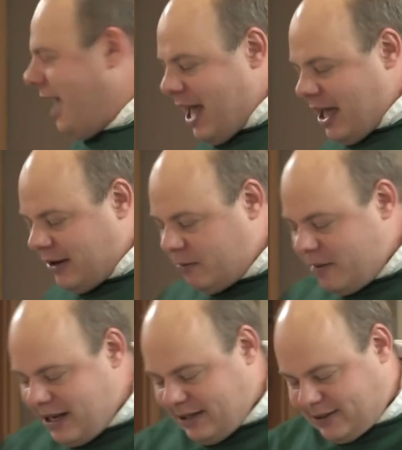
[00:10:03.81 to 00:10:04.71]
and
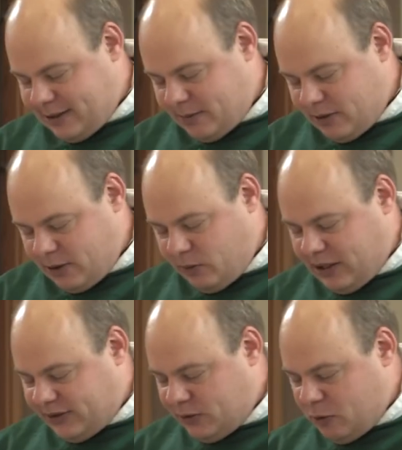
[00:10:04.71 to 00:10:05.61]
meaning to them than we
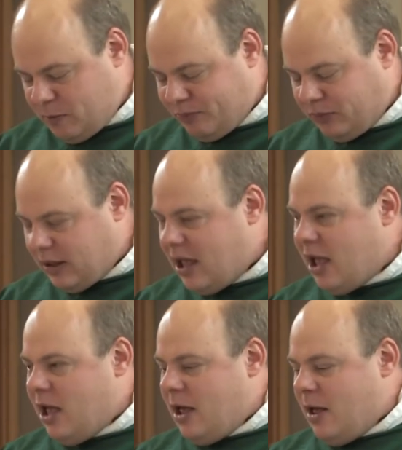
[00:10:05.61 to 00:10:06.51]
assume.
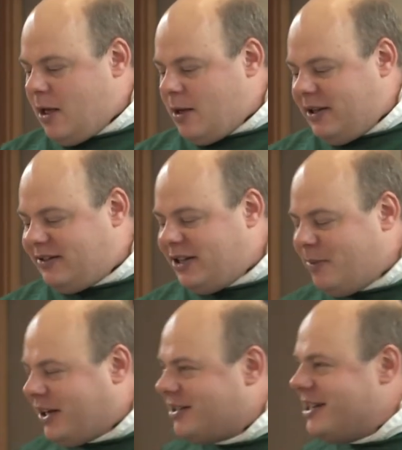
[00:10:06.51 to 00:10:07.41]
You see,
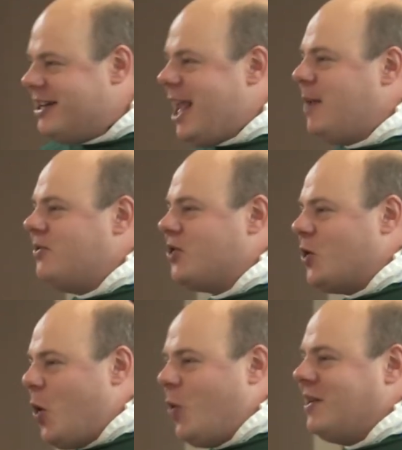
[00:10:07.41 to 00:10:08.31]
because names
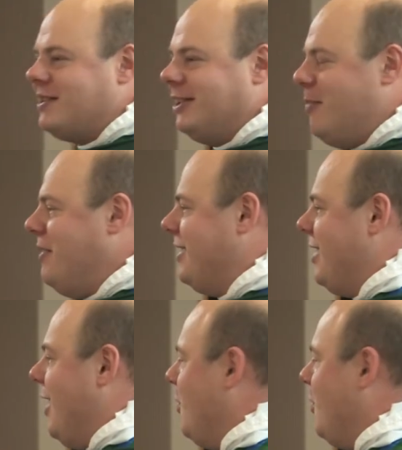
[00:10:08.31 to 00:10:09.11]
are always limited in